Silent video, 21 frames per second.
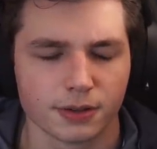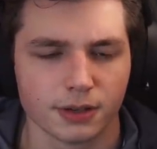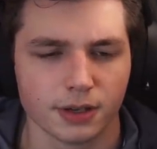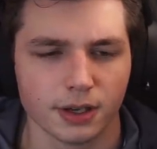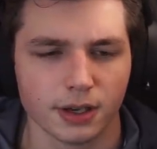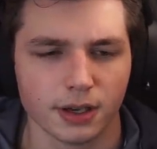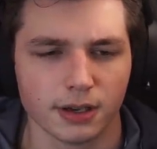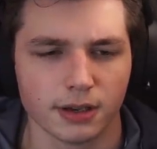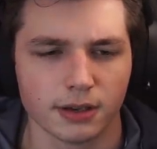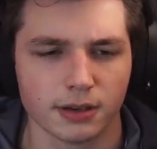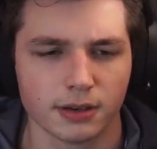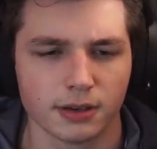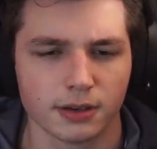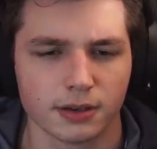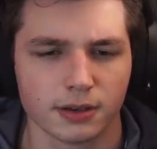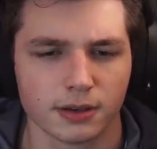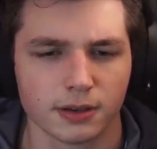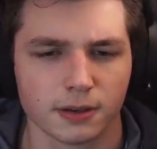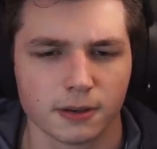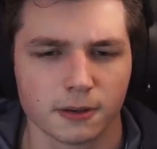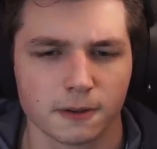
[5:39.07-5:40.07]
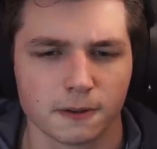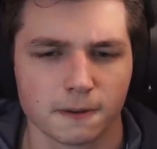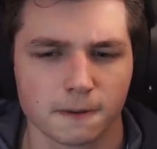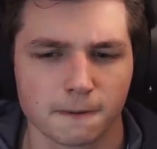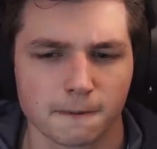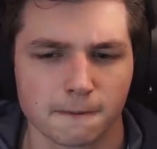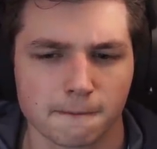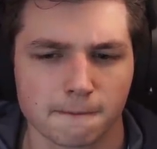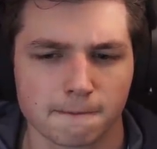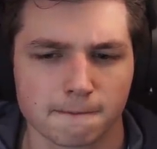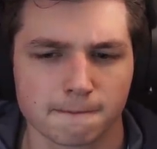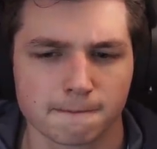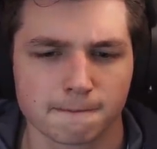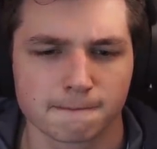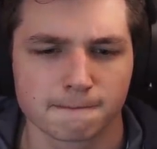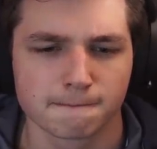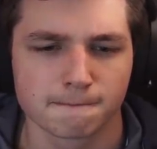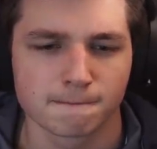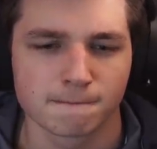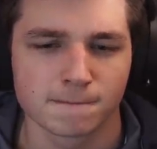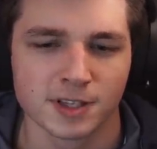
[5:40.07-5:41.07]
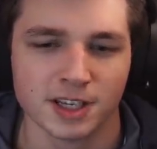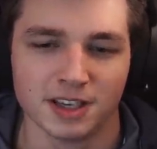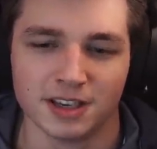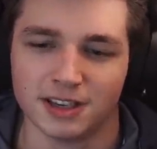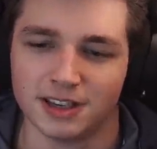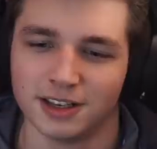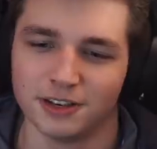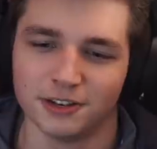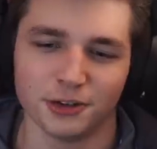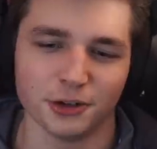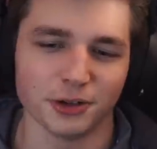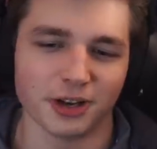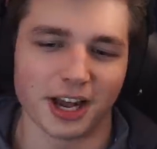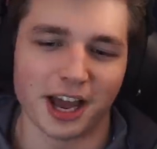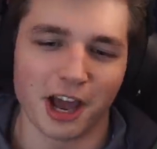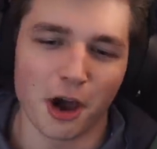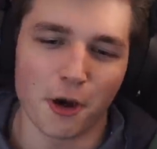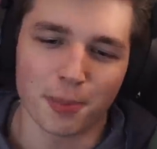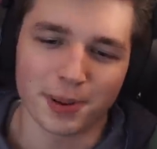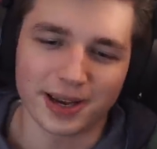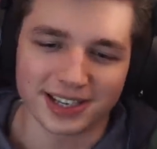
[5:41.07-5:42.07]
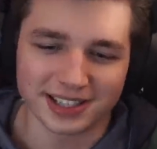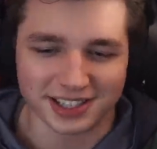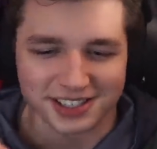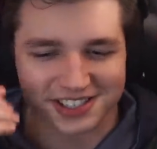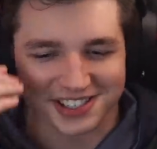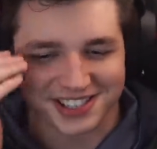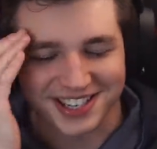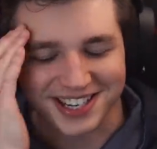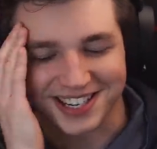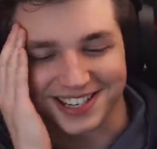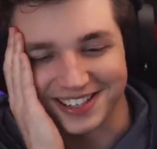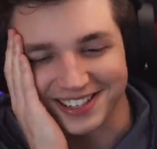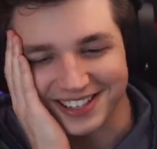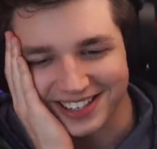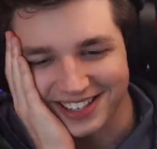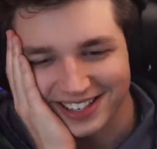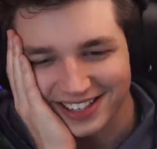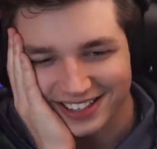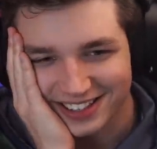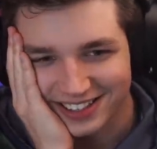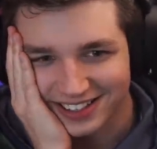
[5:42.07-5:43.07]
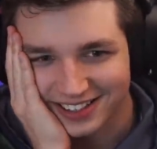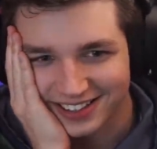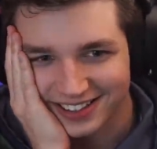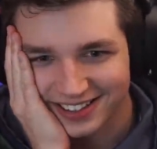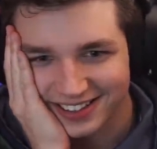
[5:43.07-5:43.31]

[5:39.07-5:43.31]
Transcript: The yeah. There's something evil beneath us. Dude, I hope we get to see. chimera.